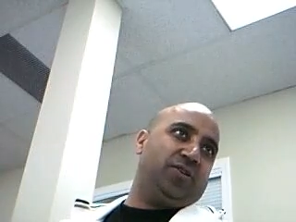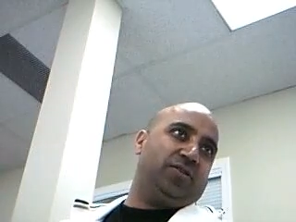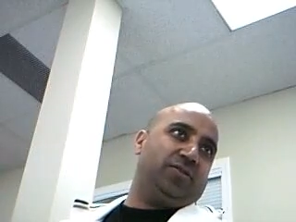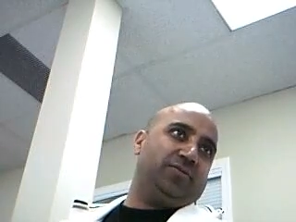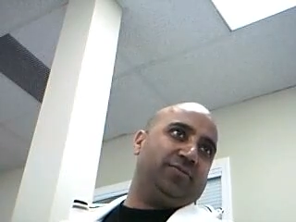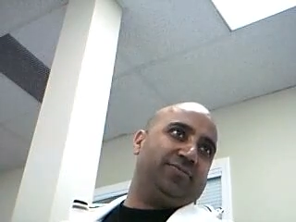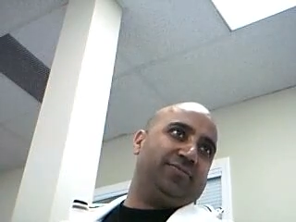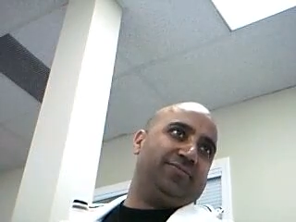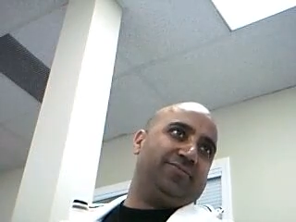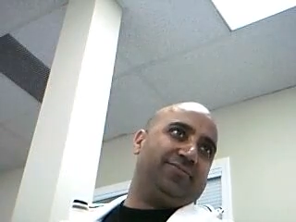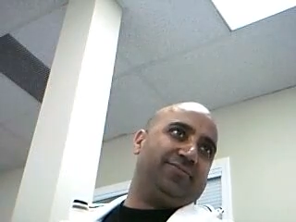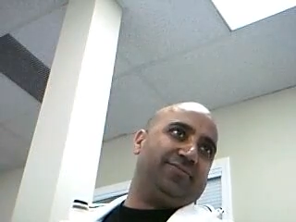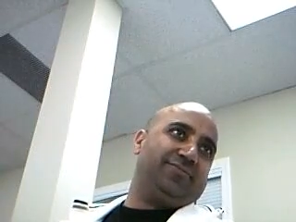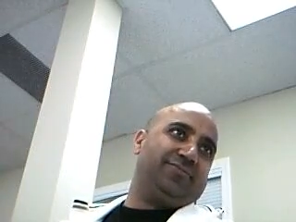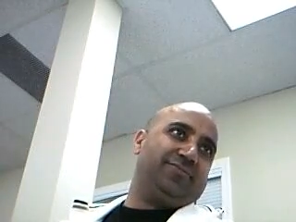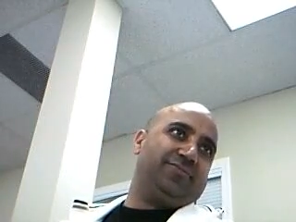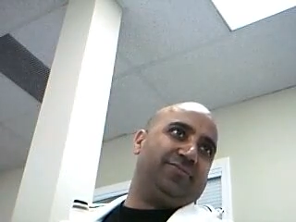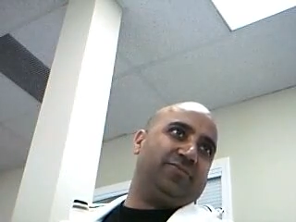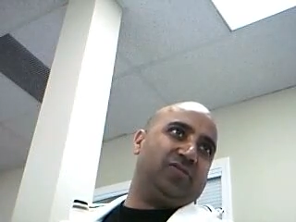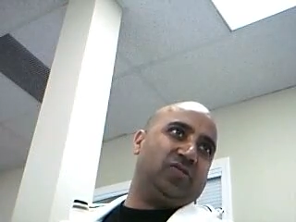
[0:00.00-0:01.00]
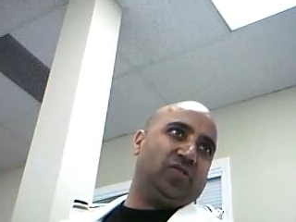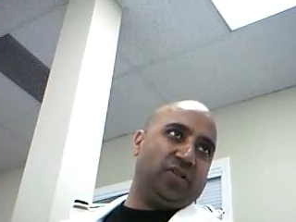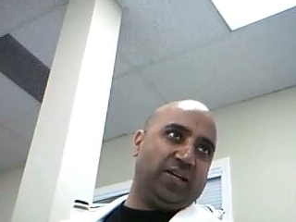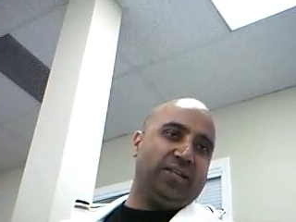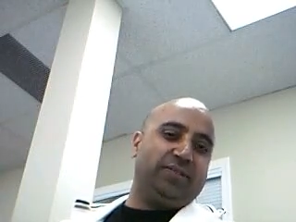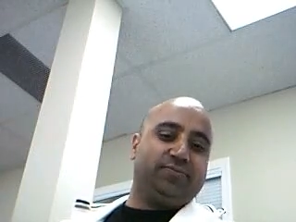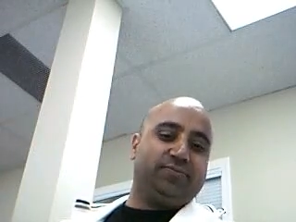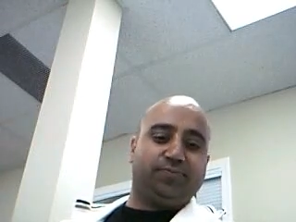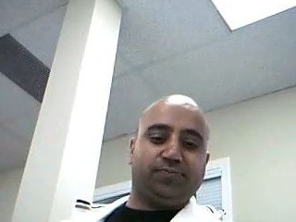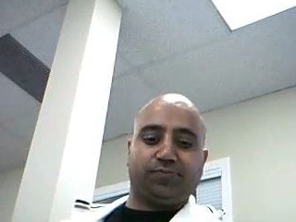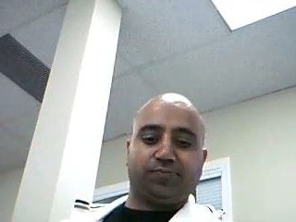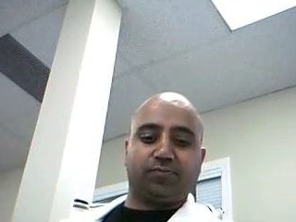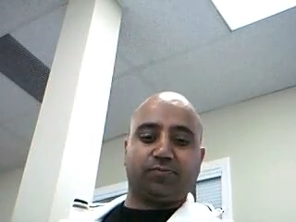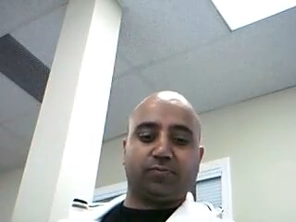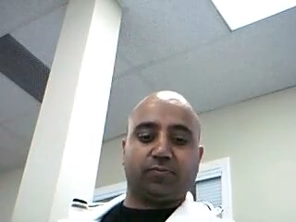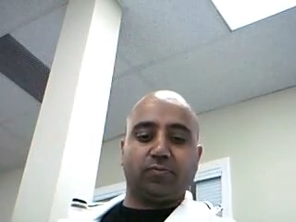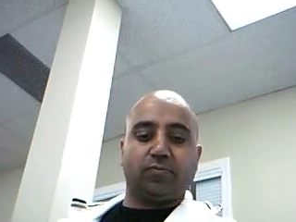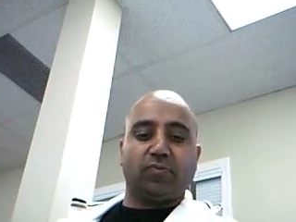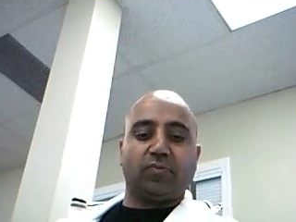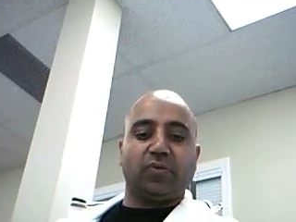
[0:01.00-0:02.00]
Number 1, agent is an
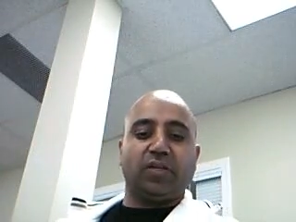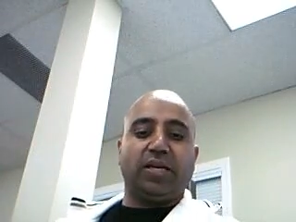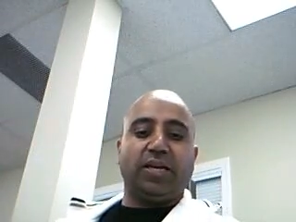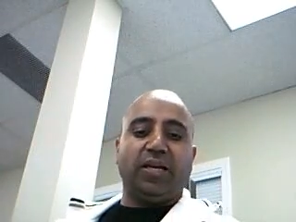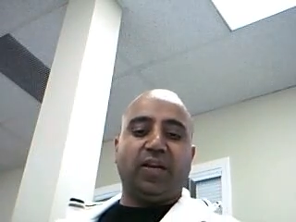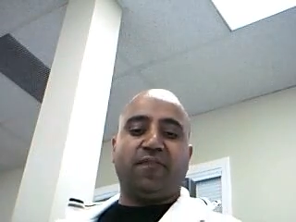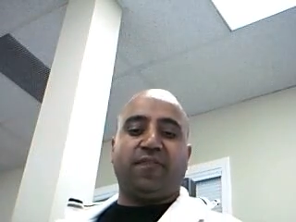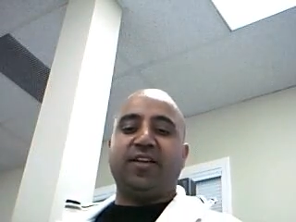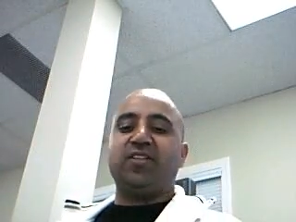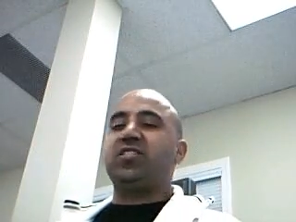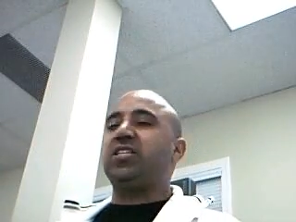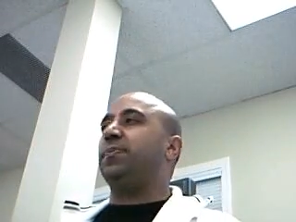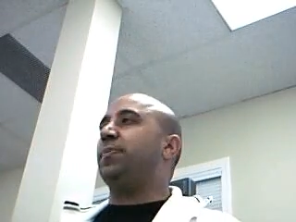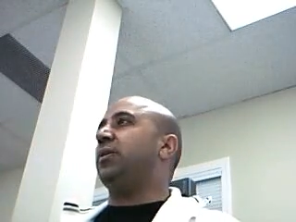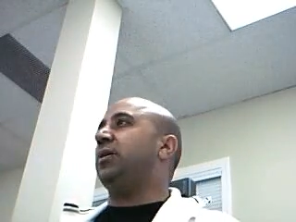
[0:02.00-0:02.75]
infant. So